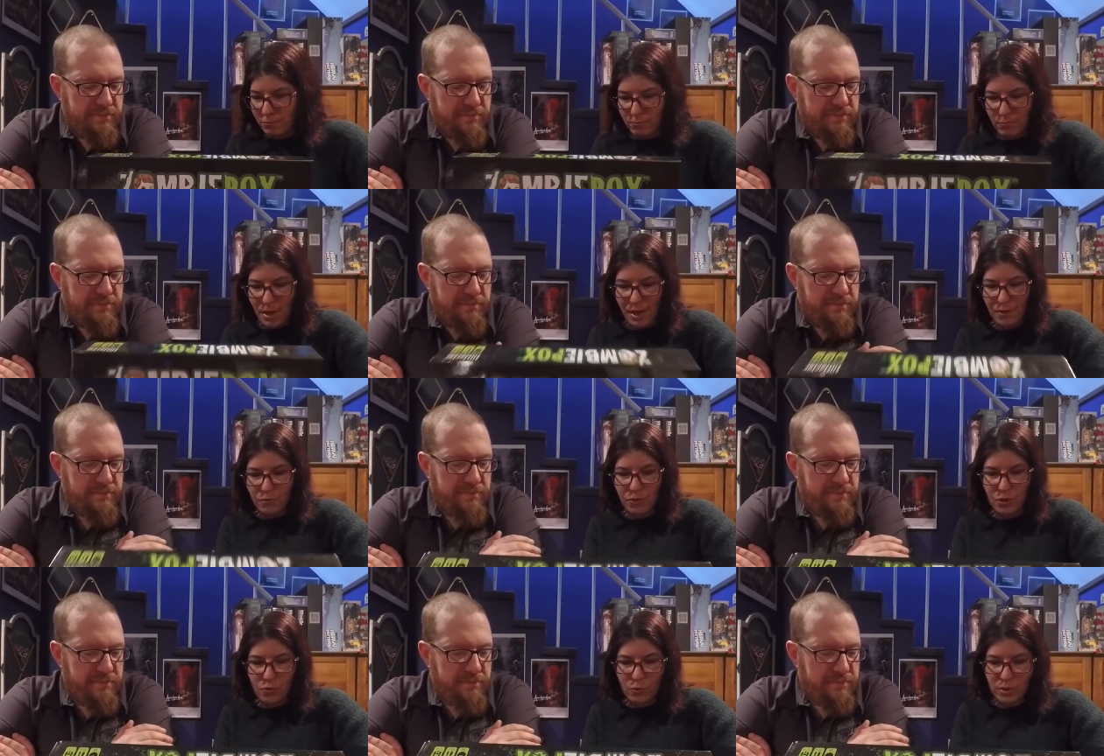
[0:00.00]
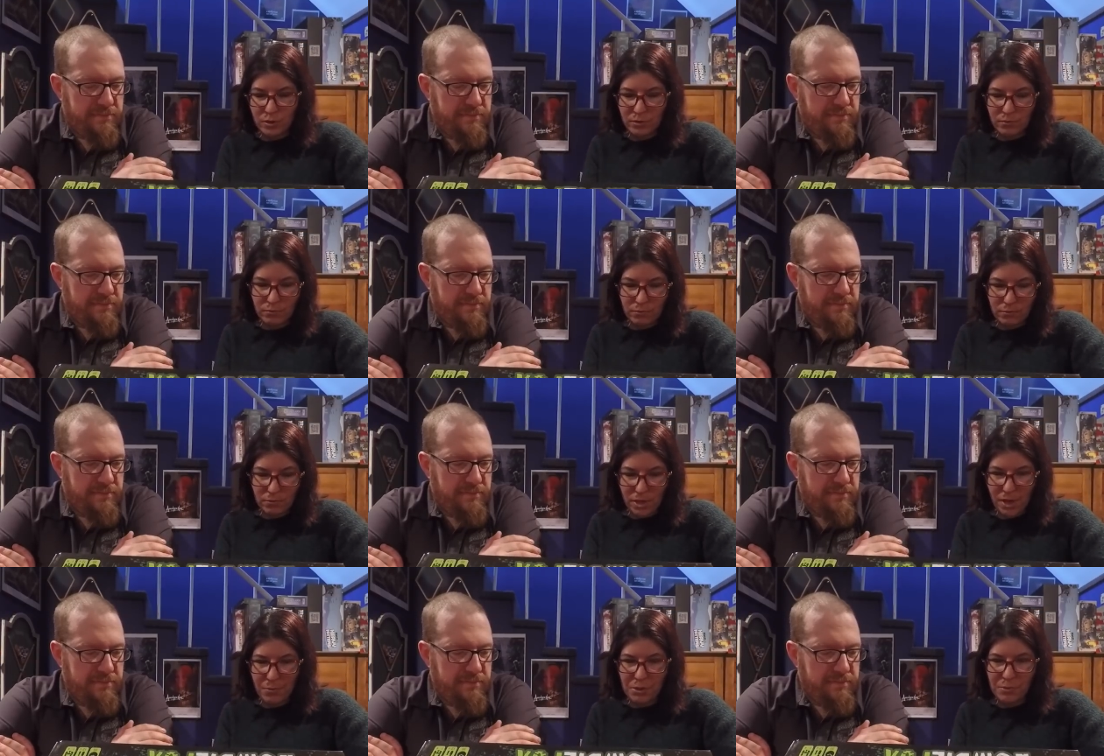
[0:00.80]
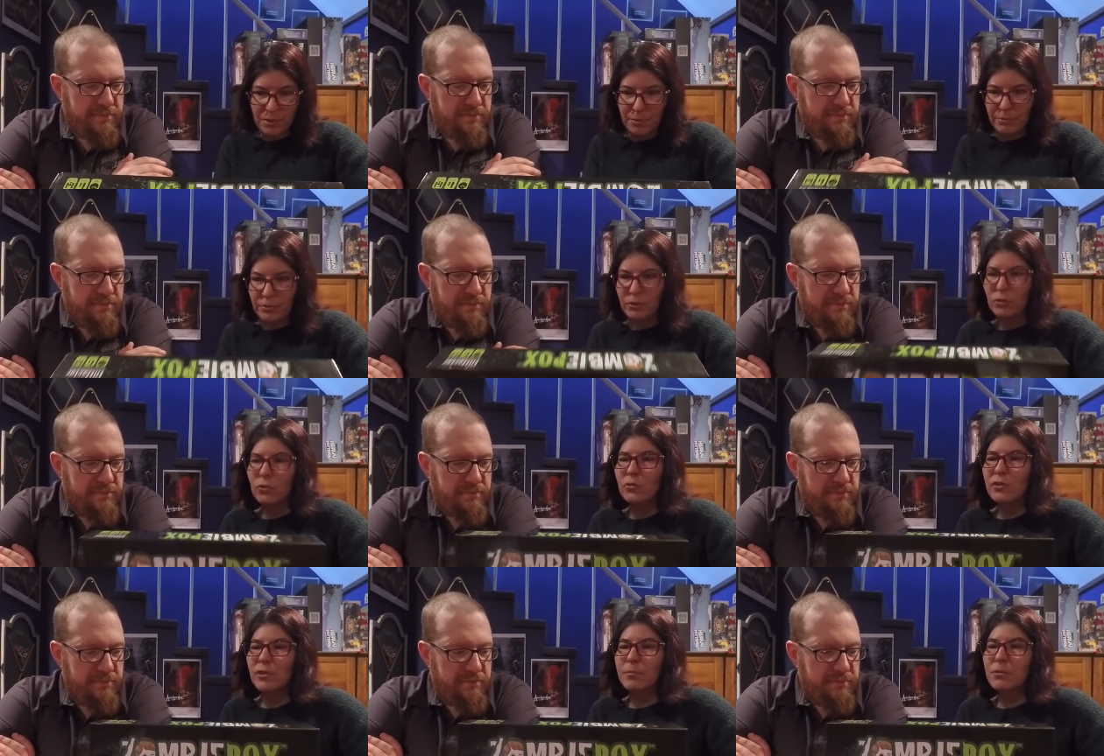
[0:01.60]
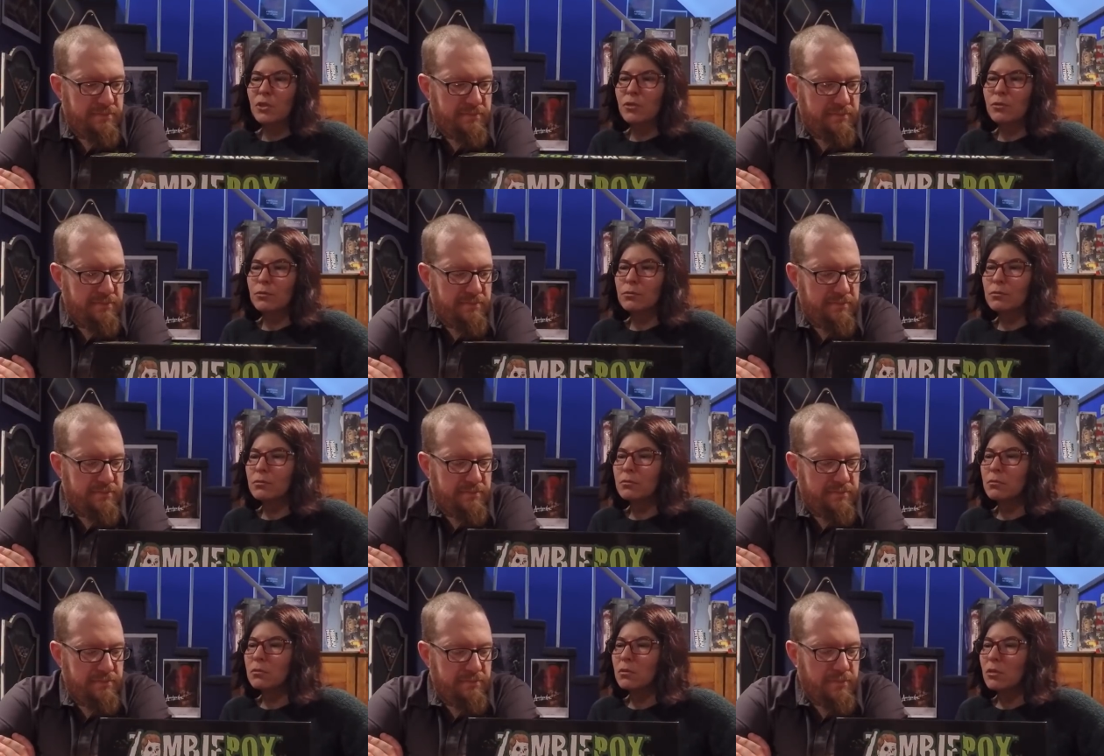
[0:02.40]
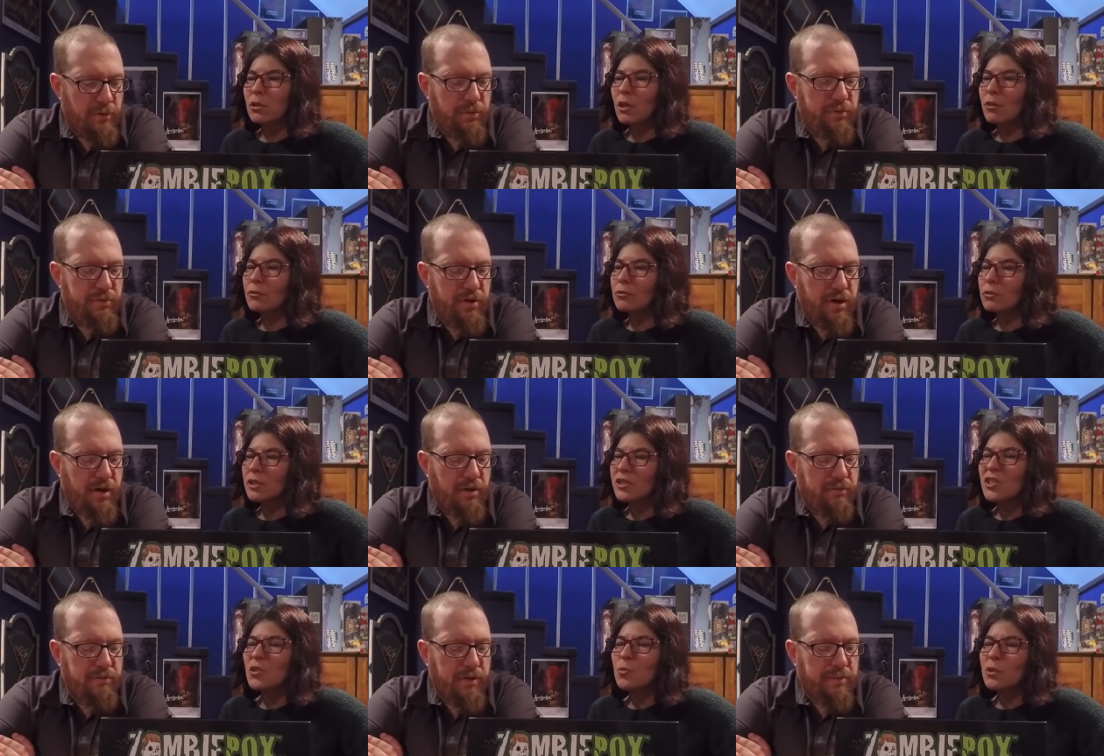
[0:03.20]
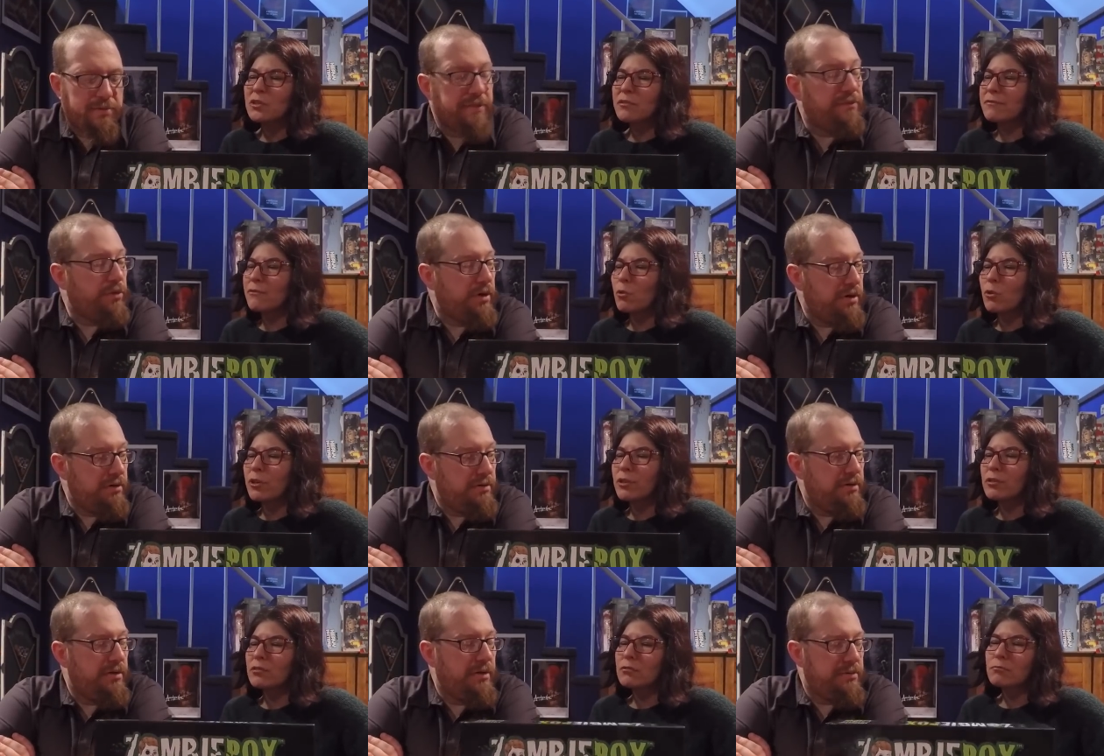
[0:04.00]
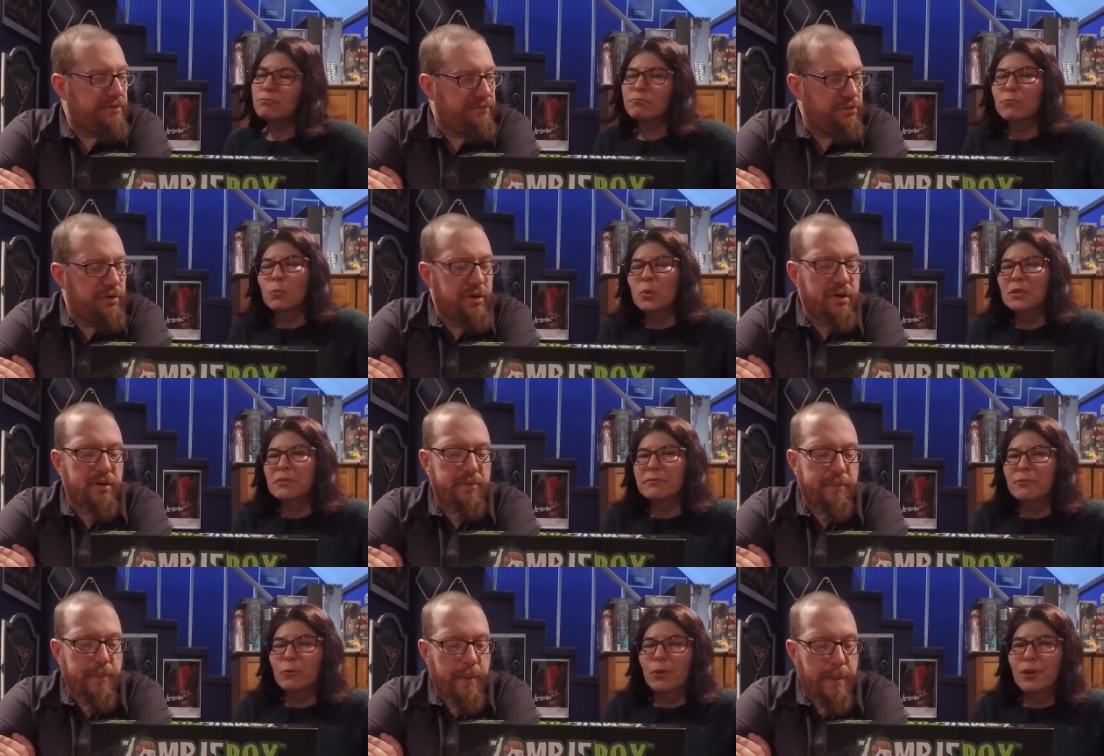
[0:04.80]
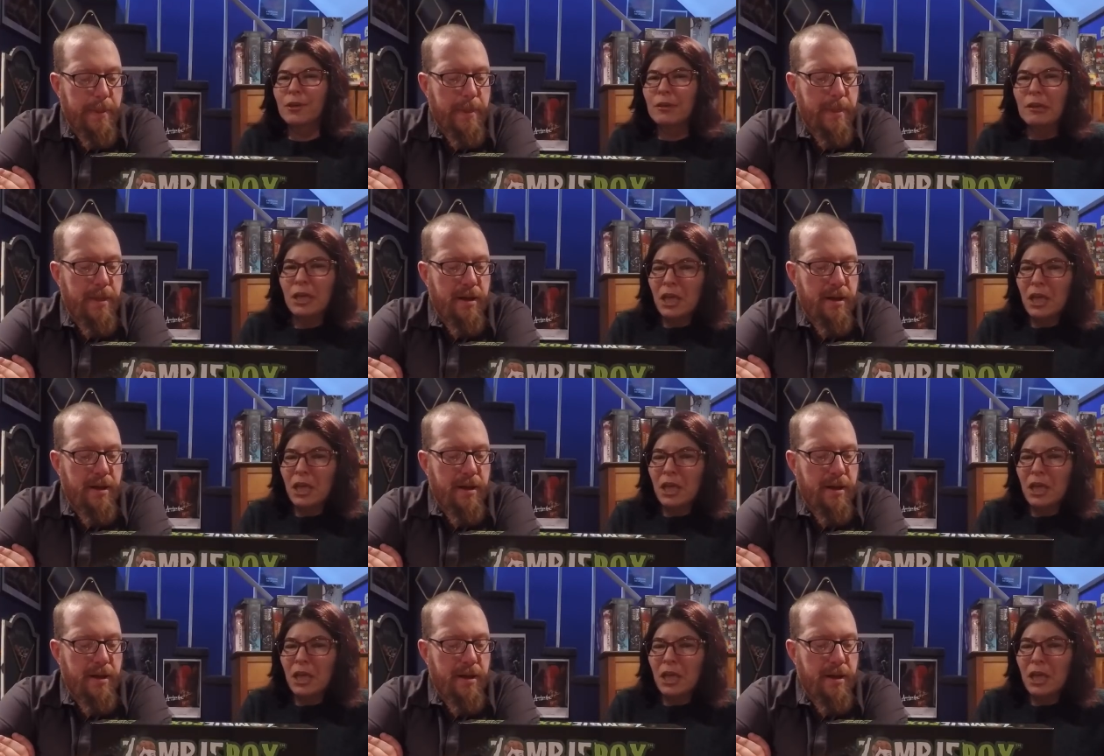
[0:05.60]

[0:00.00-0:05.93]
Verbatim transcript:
Speaker 1: I don't know what how many people it goes up to. But oh, oh this is one to four. four. Up to four. One yeah. to four.